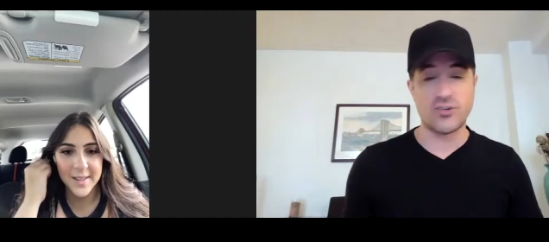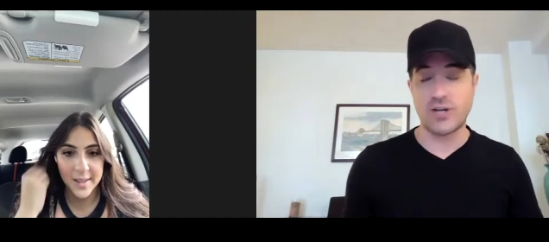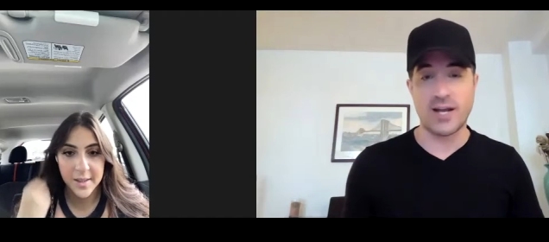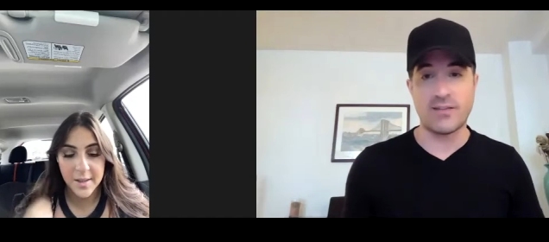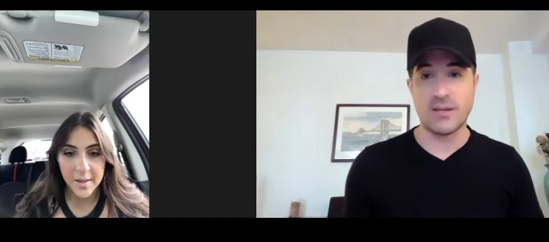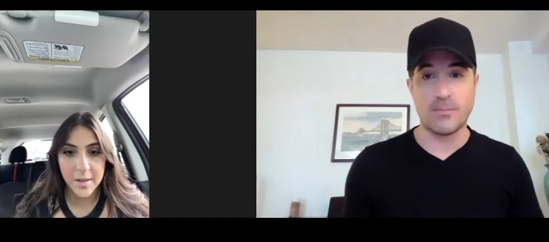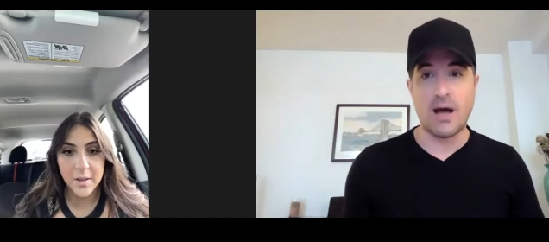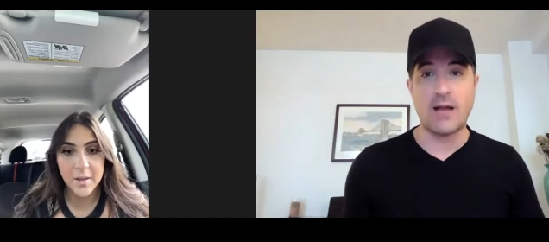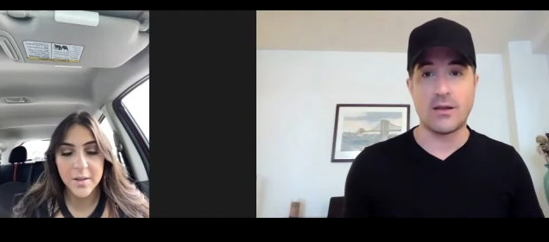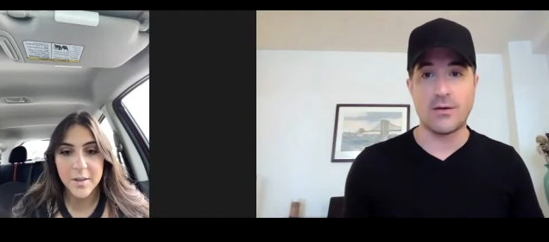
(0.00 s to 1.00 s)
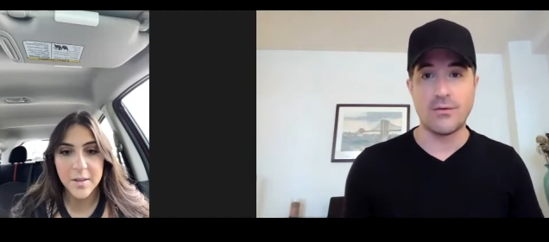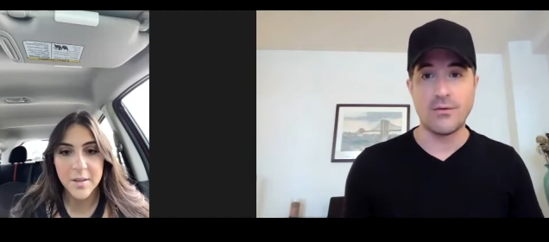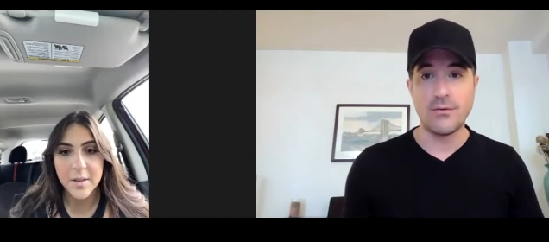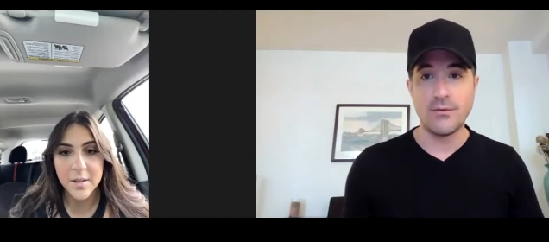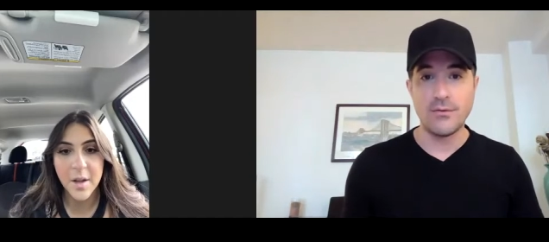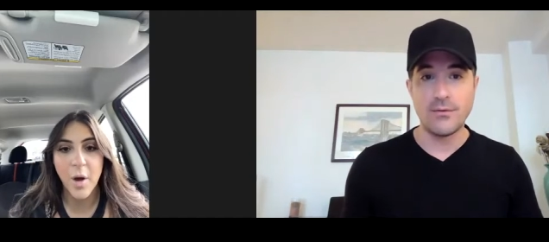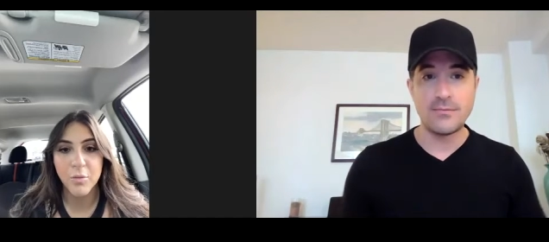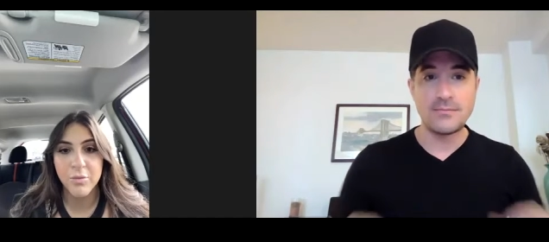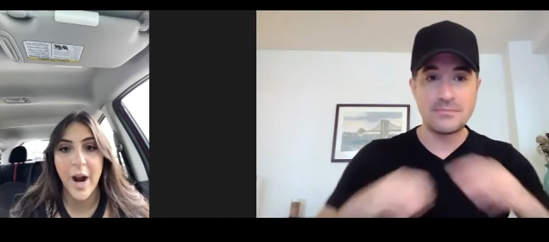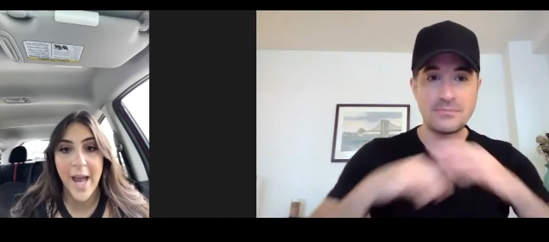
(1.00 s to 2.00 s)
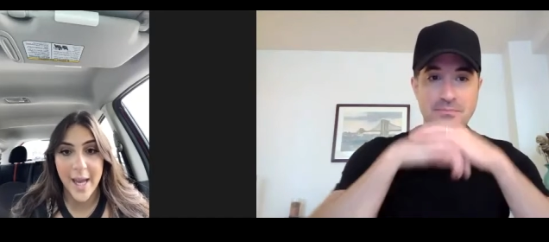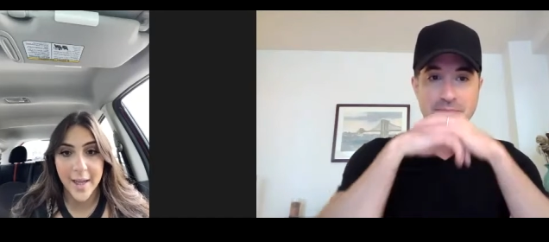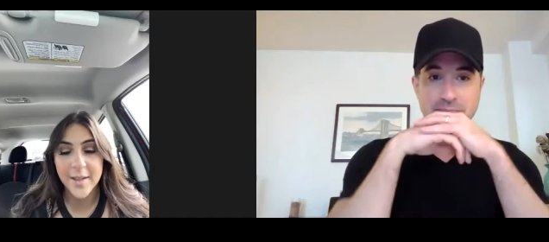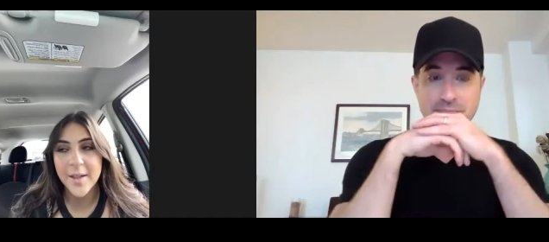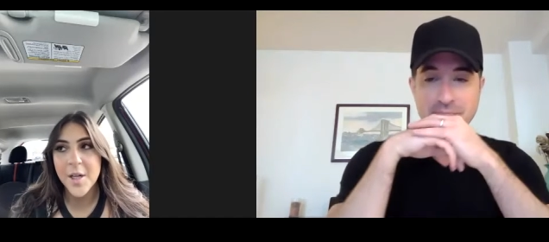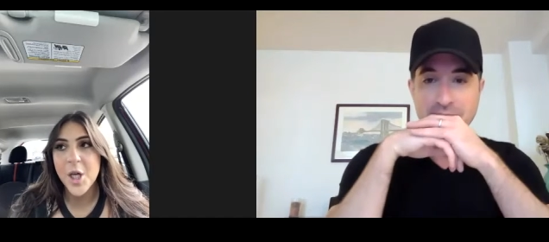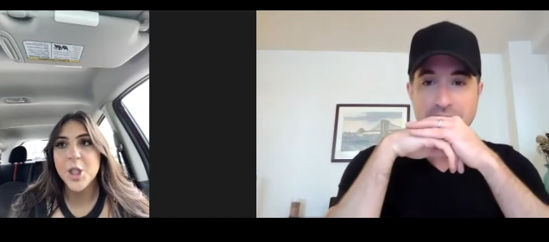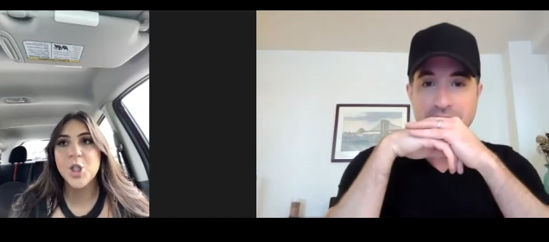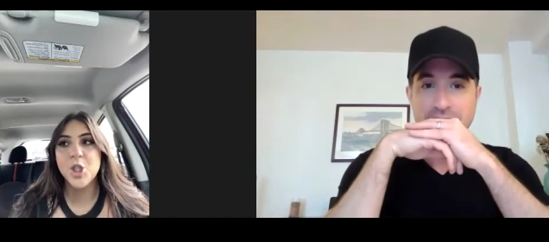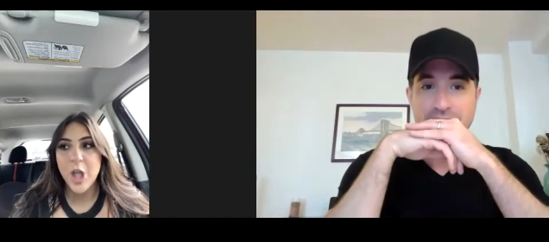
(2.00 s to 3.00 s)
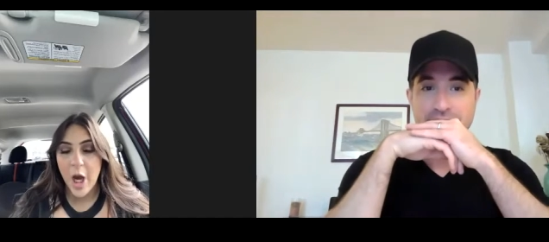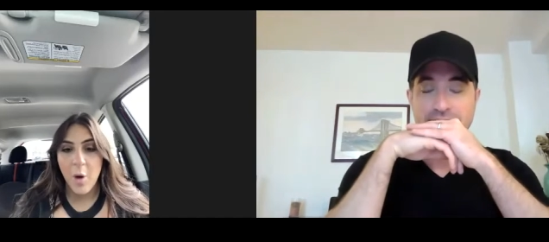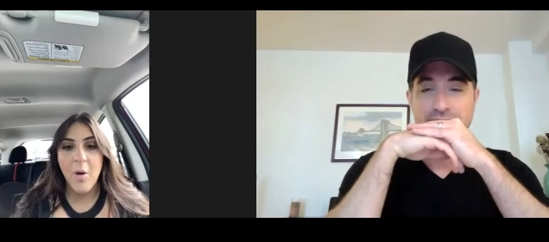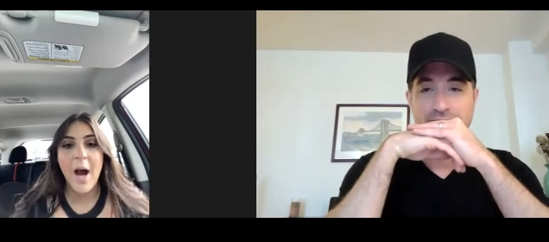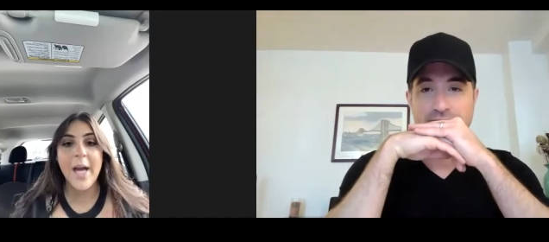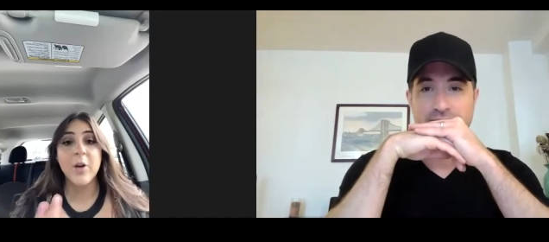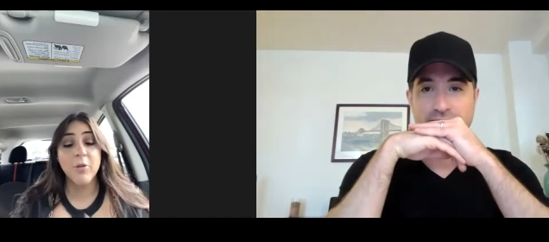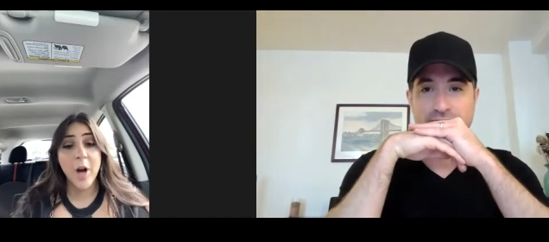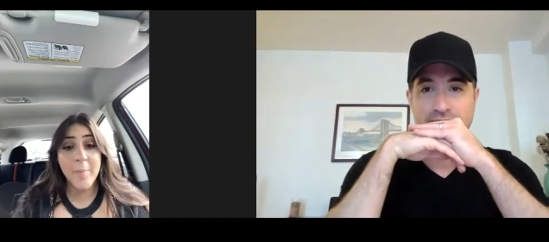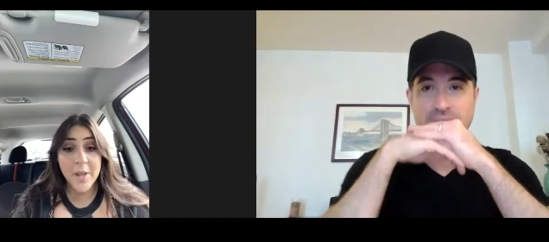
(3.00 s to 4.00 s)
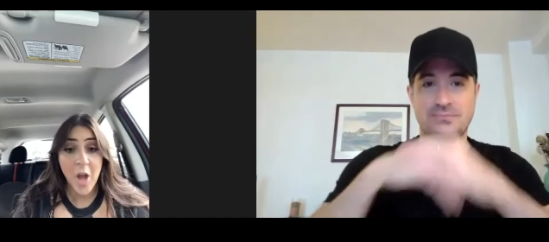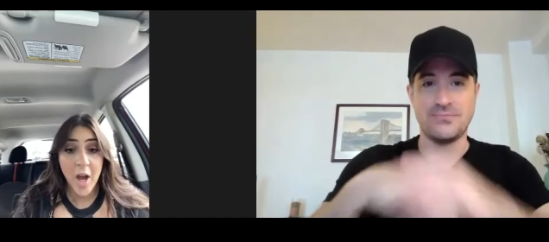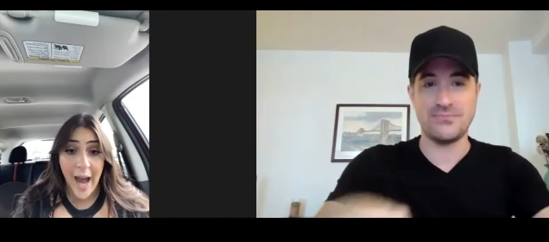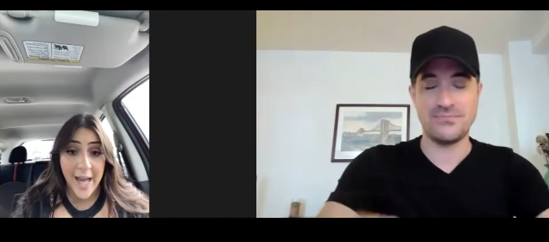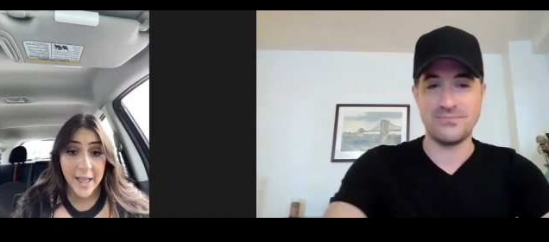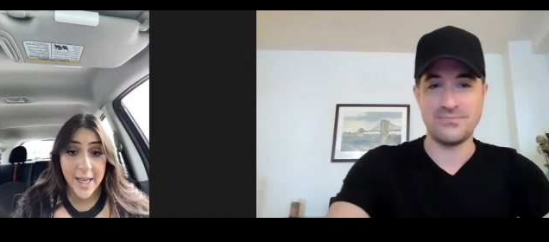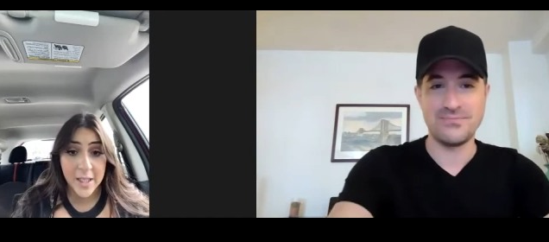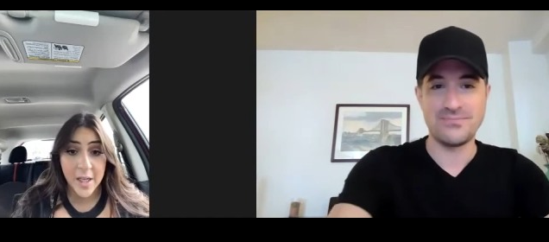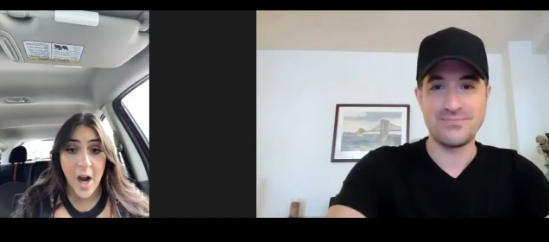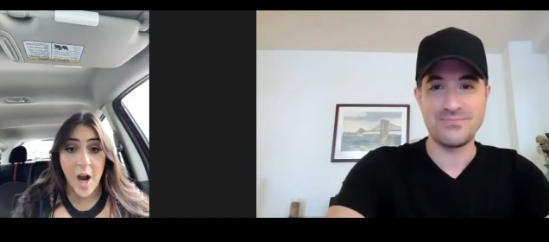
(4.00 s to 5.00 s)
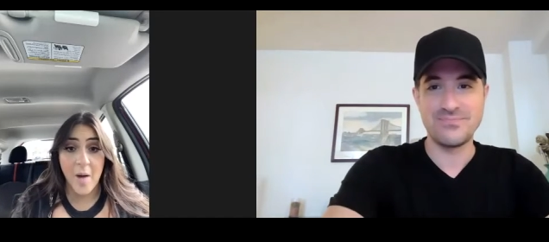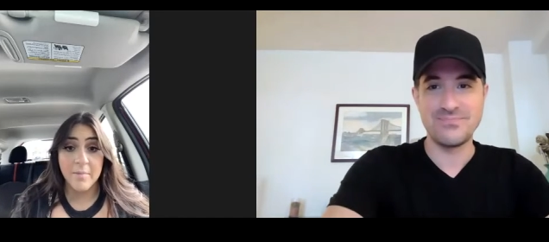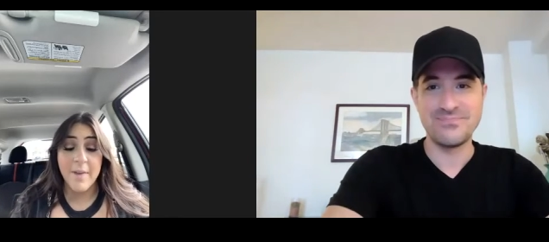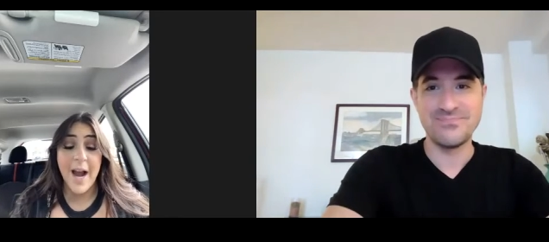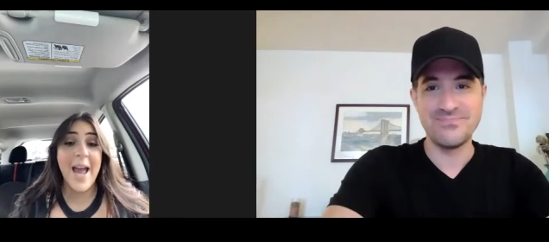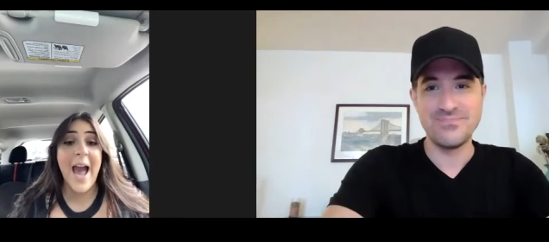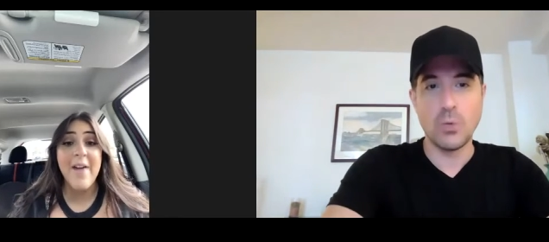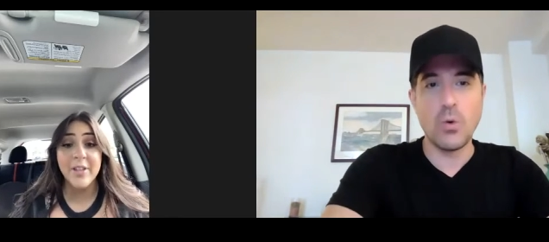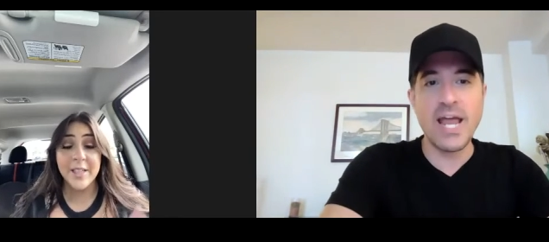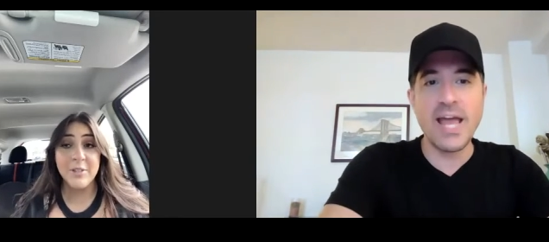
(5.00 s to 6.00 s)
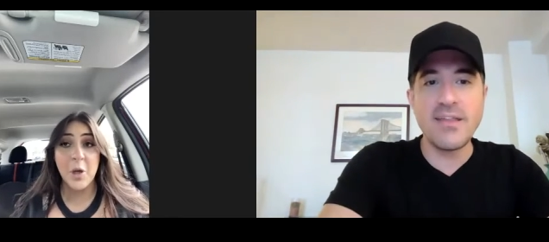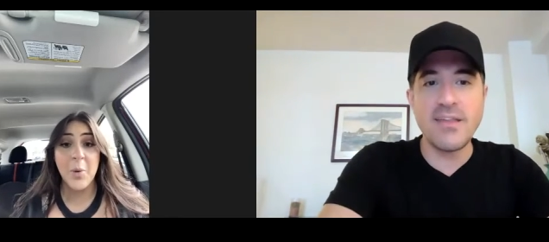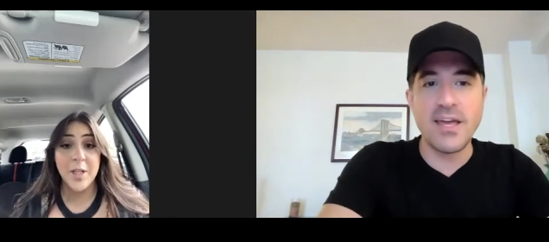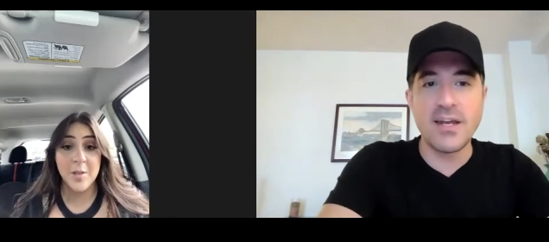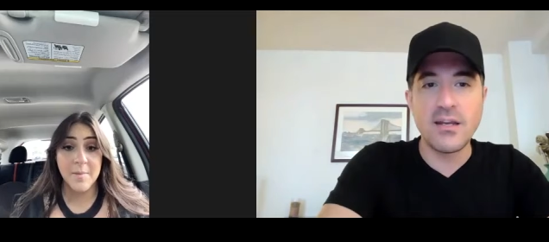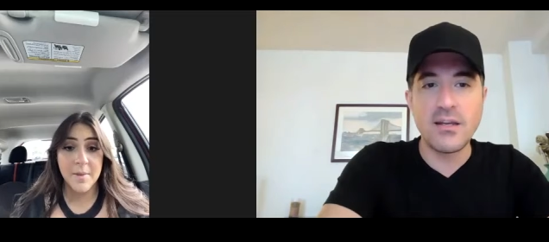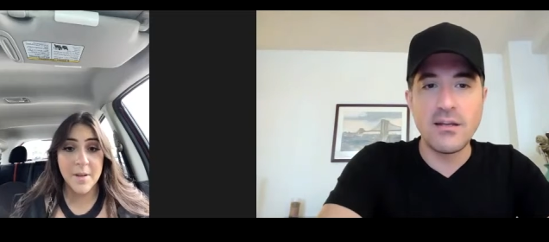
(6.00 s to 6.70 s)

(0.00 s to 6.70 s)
Speaker 1: night at the Apollo.
Speaker 2: Right. So I grew up in Long Island. Um, I what exit?